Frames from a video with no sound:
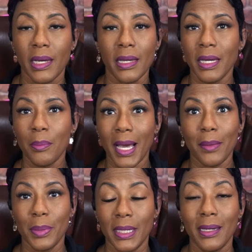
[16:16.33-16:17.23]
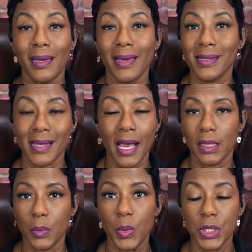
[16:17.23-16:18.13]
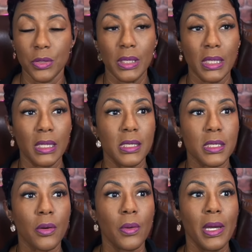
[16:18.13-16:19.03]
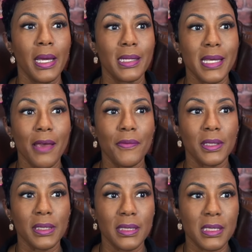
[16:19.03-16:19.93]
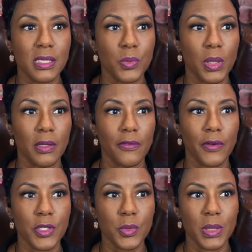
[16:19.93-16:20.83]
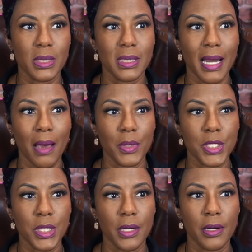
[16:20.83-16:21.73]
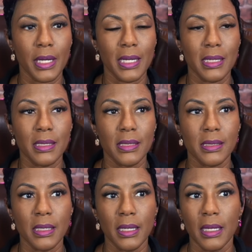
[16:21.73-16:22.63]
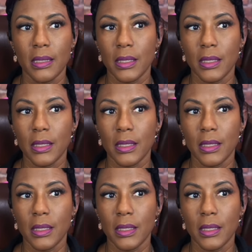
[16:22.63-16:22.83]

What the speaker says: it might be exactly what you need. So definitely this is one of the first ones that I would share is the